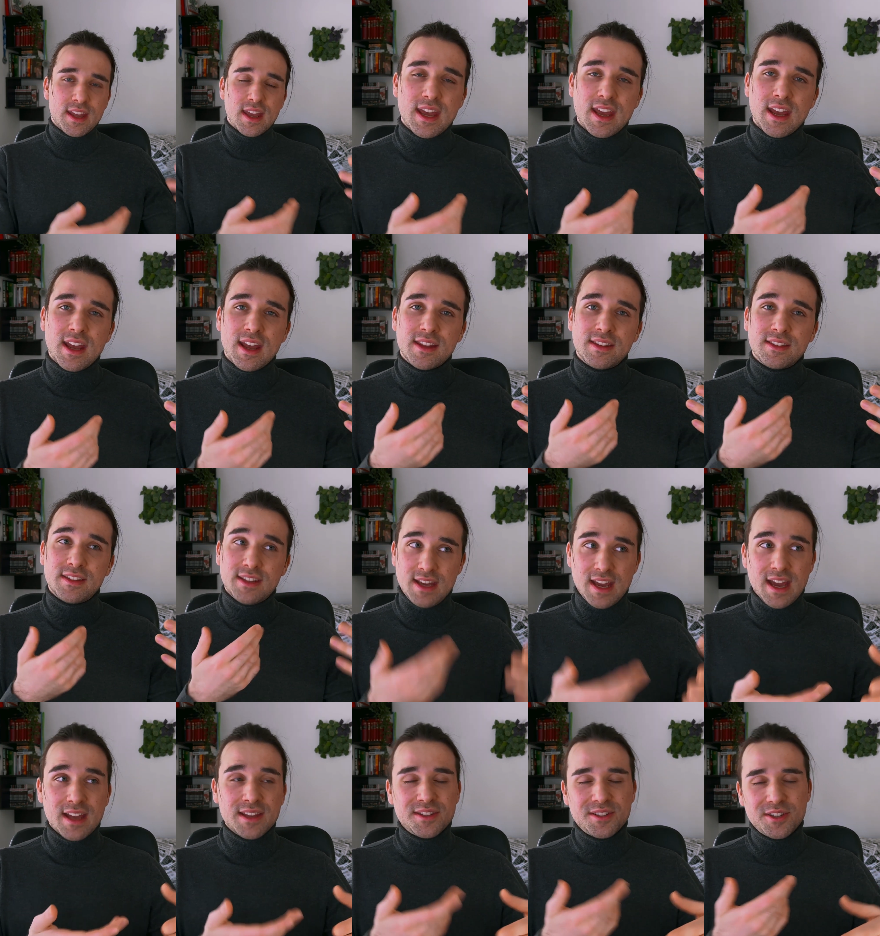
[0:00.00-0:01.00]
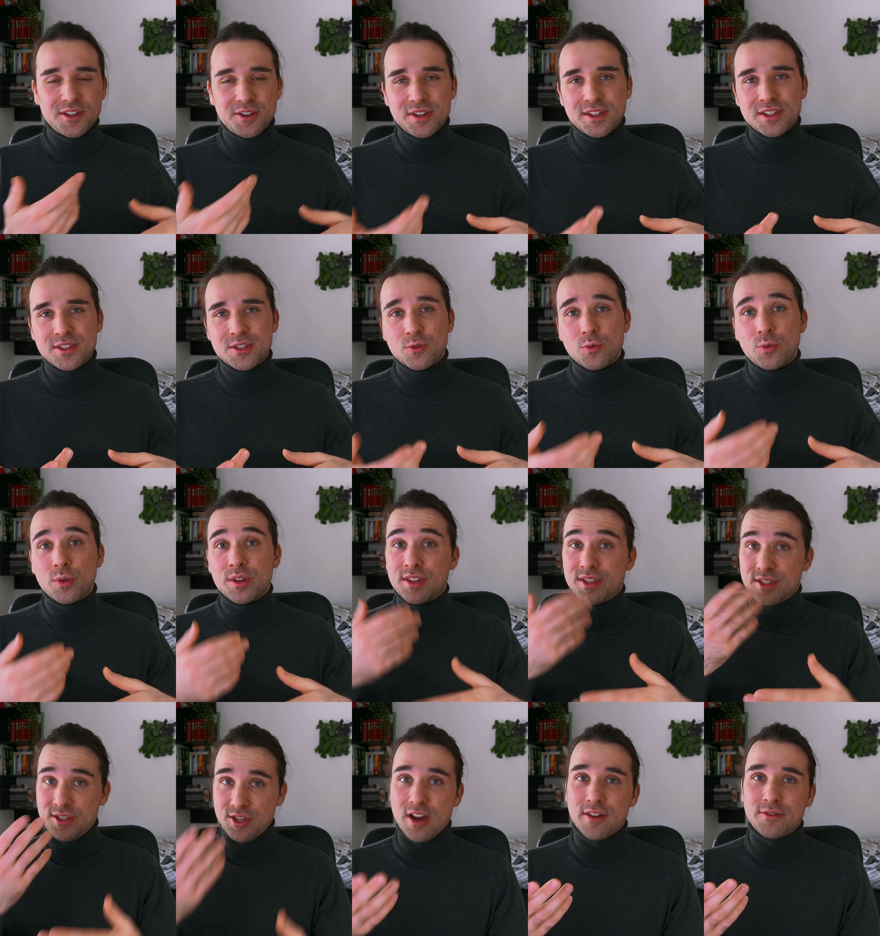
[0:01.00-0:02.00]
And the answer is with
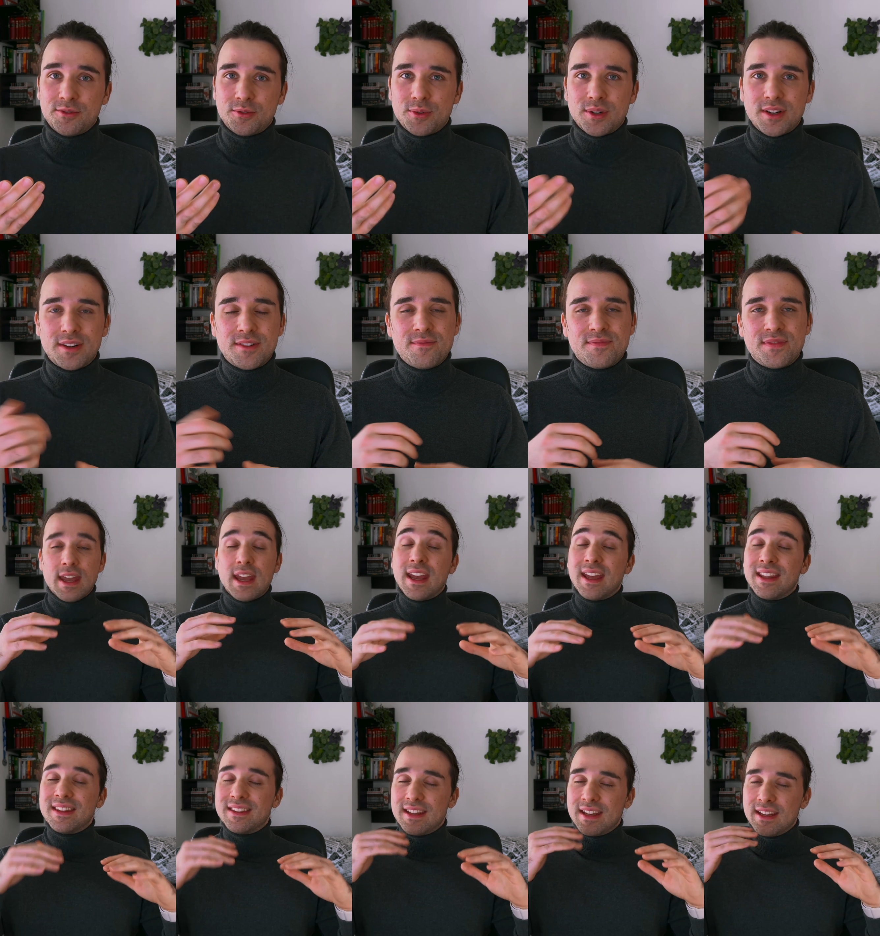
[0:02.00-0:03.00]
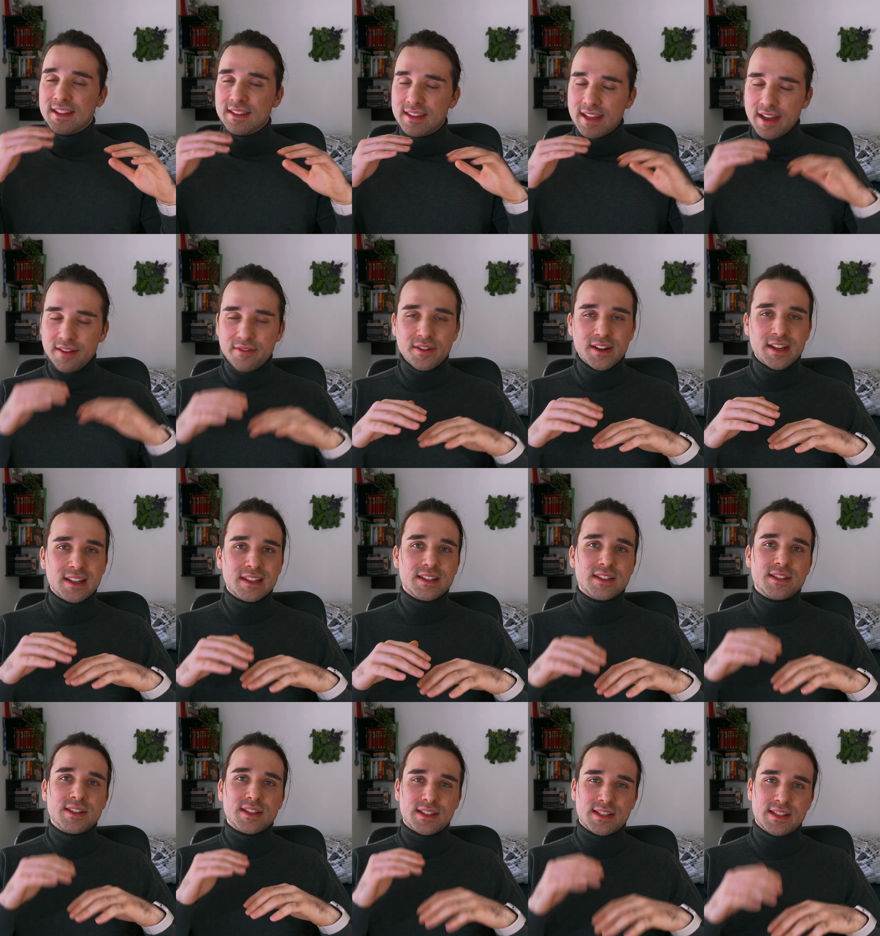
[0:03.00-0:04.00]
software. And they definitely
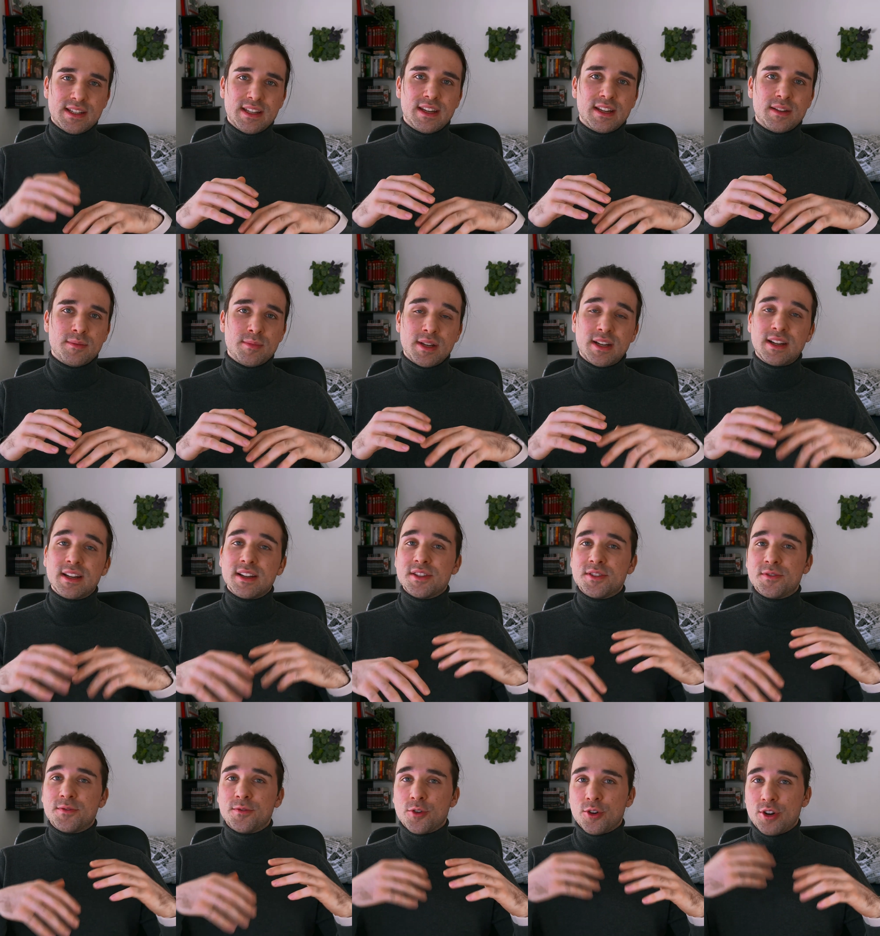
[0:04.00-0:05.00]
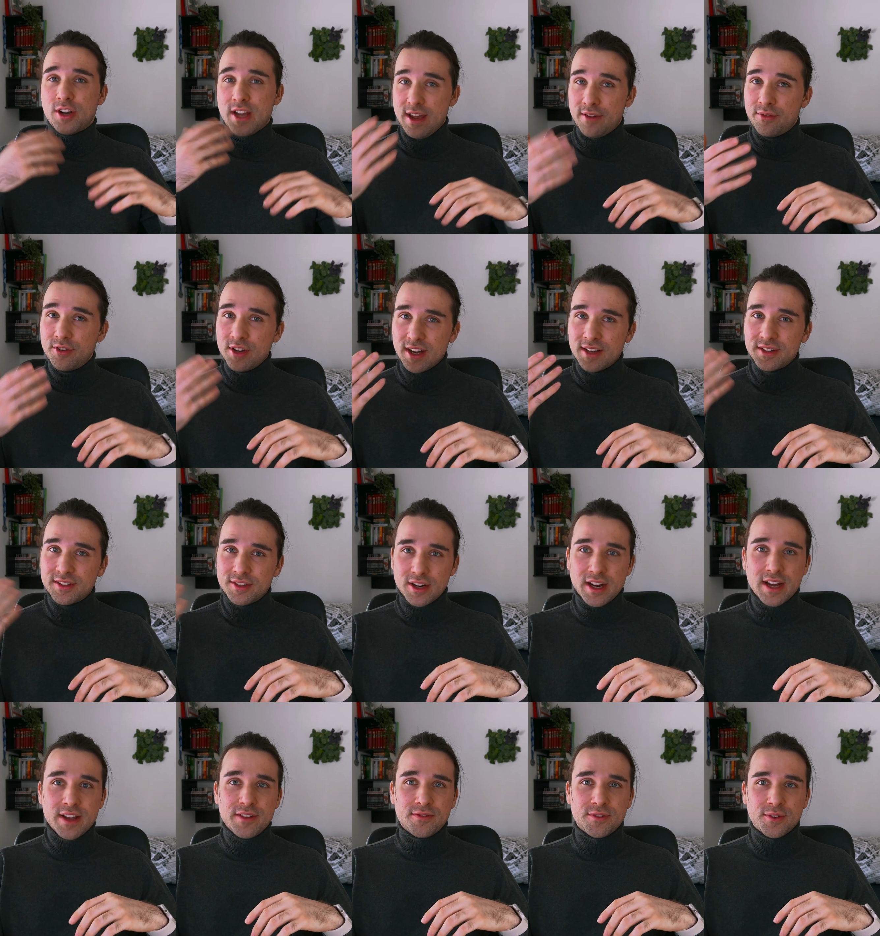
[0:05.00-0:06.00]
succeeded because for every other
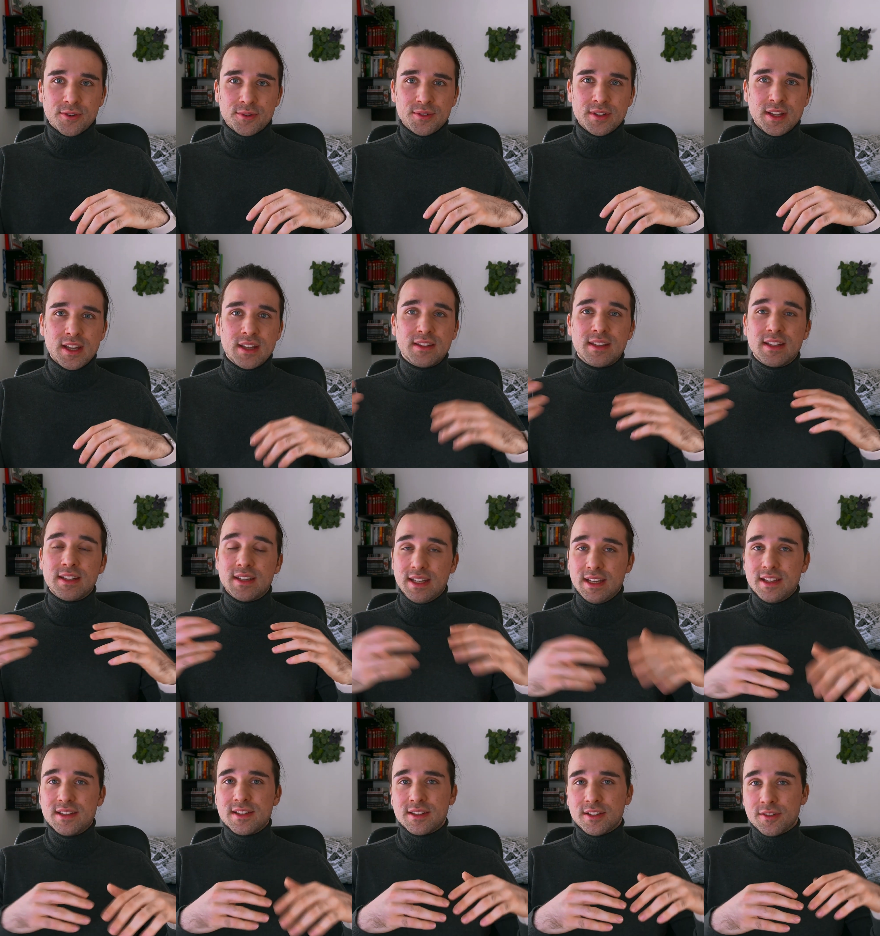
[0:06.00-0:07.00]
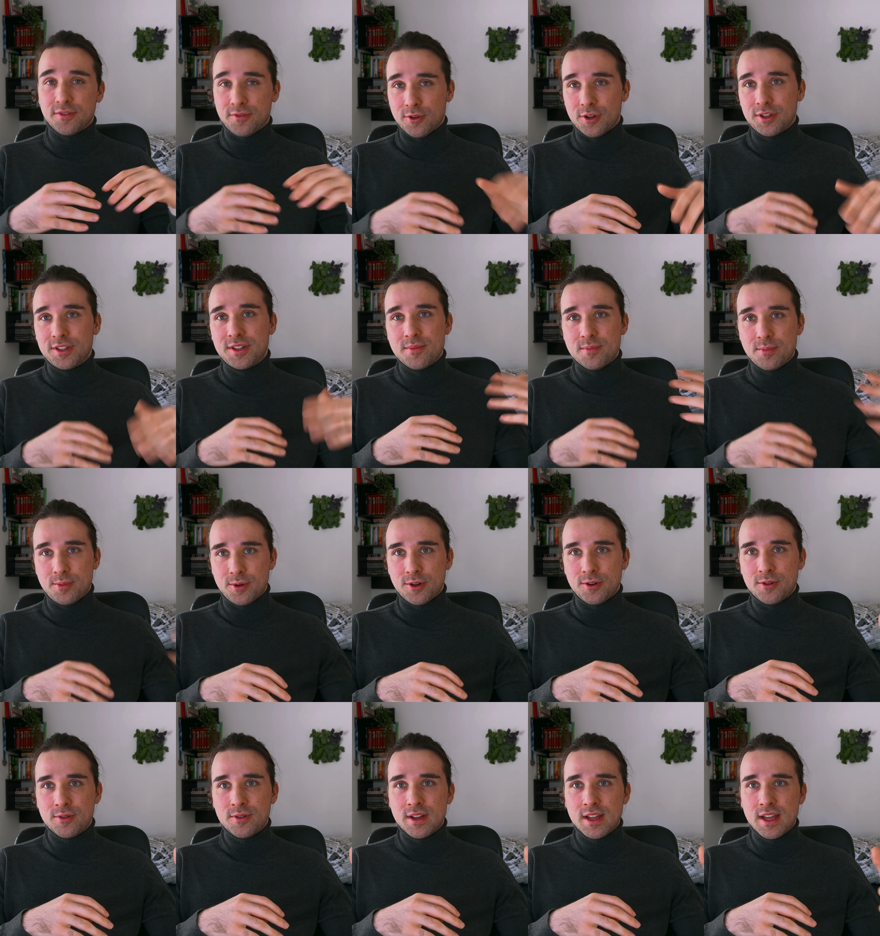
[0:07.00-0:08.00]
iPhone that isn't the 14
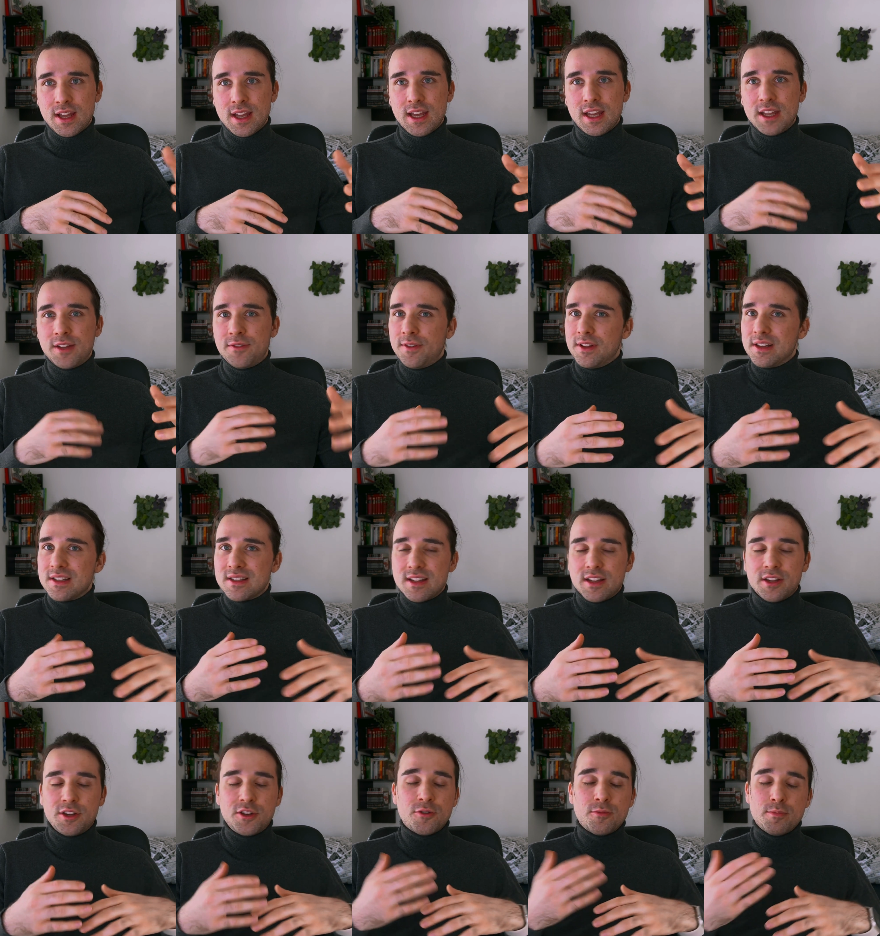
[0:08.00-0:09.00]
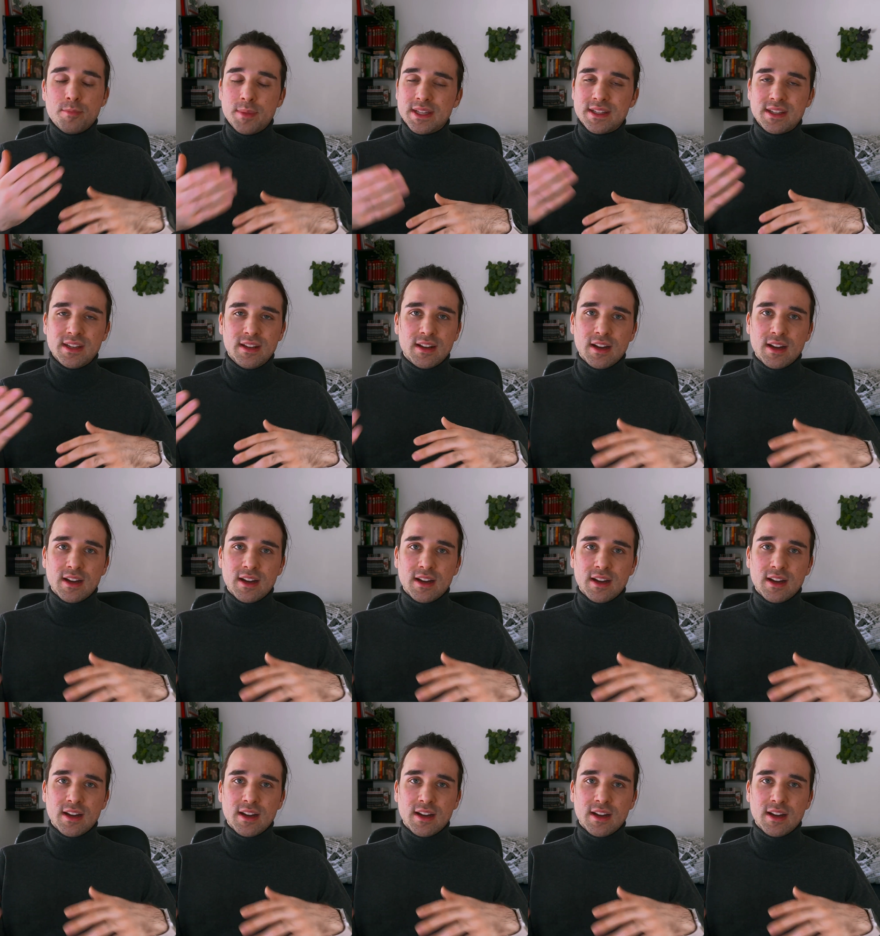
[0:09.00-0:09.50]
Pro, it feels like you're missing